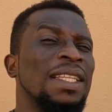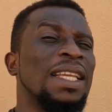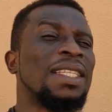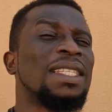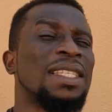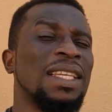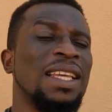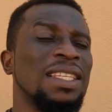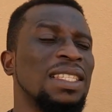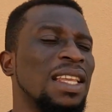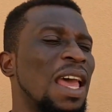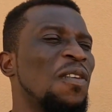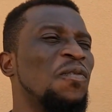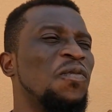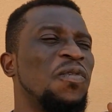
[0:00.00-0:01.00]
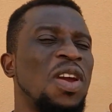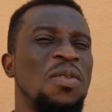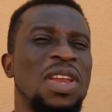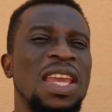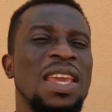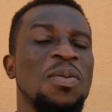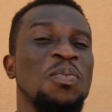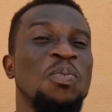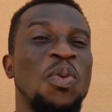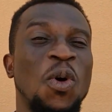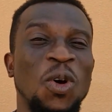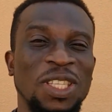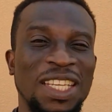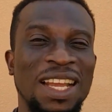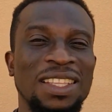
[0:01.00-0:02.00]
This is a very
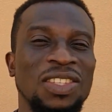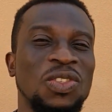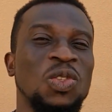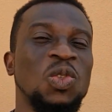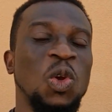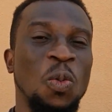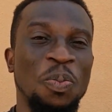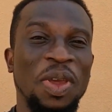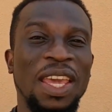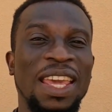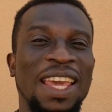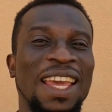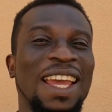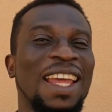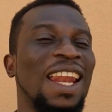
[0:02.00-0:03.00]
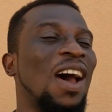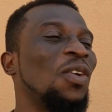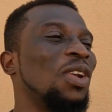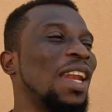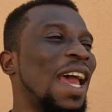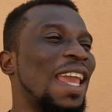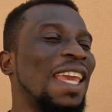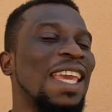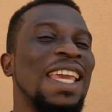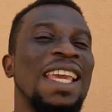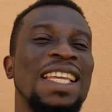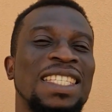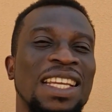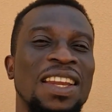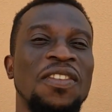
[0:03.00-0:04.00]
important topic, and I would like
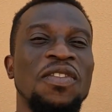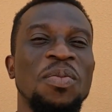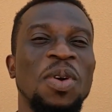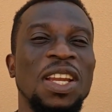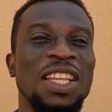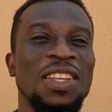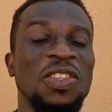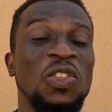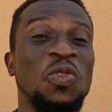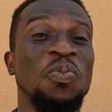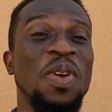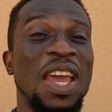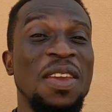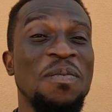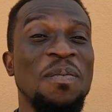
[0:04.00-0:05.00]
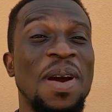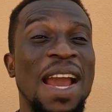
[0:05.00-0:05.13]
each and everybody to bear in